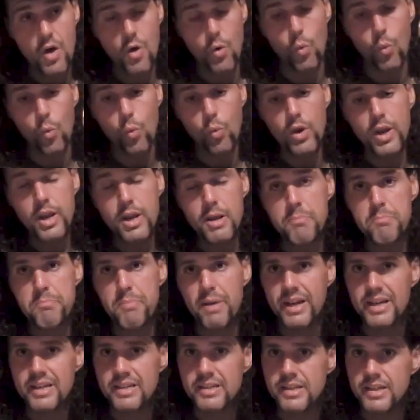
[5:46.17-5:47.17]
we
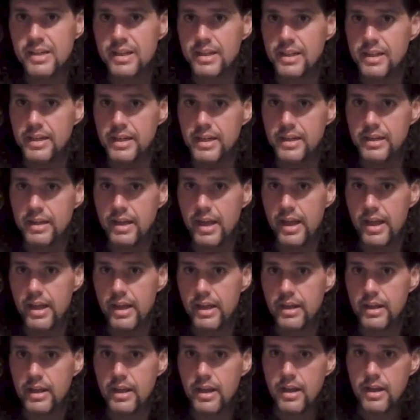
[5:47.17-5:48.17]
basically
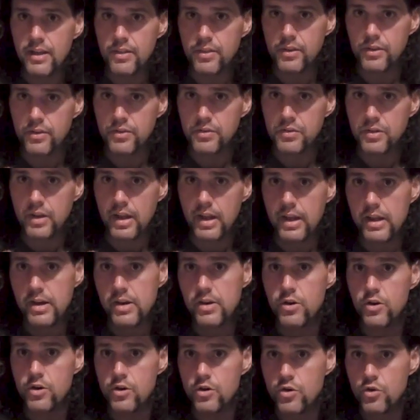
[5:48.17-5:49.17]
take the
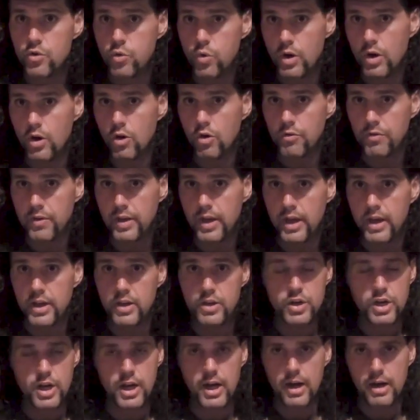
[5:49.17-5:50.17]
standard 12
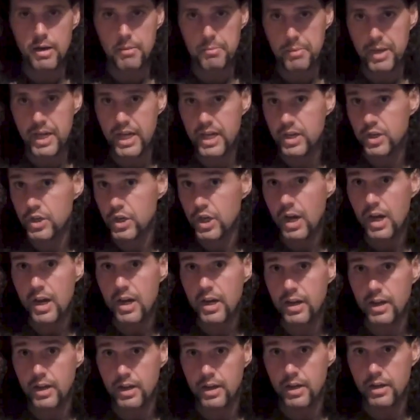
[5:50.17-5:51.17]
gauge combat
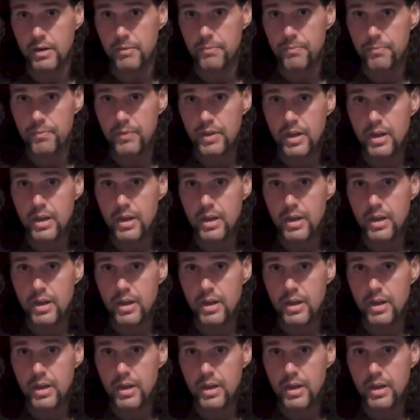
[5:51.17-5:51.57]
shotgun